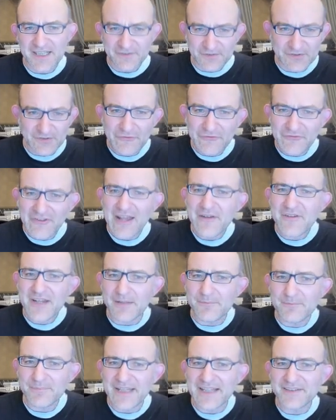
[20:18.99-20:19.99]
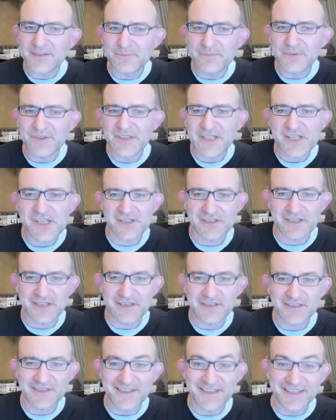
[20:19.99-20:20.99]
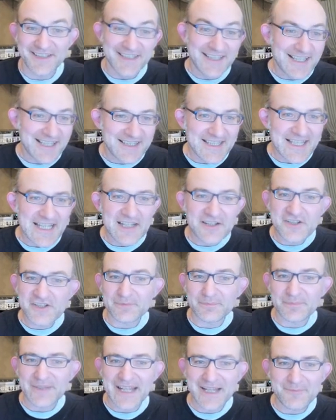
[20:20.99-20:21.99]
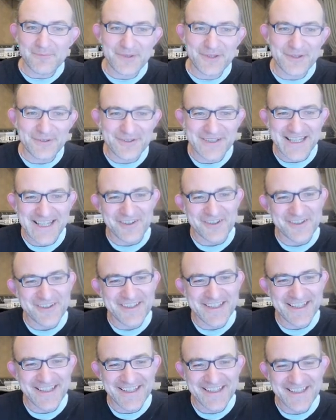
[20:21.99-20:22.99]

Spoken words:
It was a very unpleasant position. And Lila just playing purely on